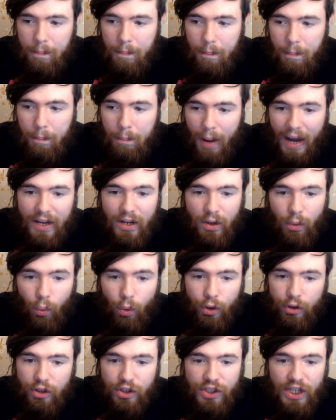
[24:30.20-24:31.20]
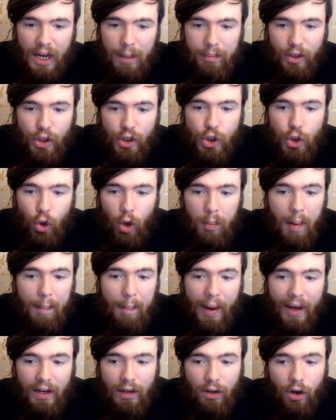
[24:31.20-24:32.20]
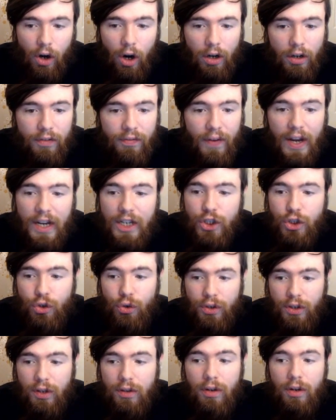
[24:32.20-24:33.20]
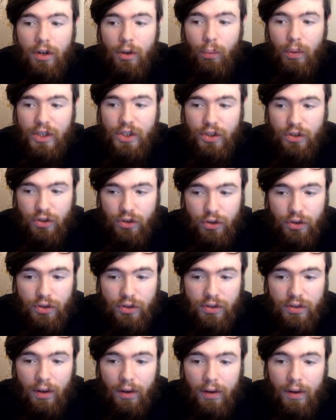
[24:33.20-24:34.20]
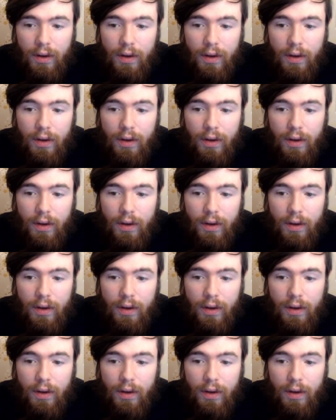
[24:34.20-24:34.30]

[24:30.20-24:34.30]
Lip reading: Magnet Warriors can't be destroyed by battle or card effects during the turn in which it's used.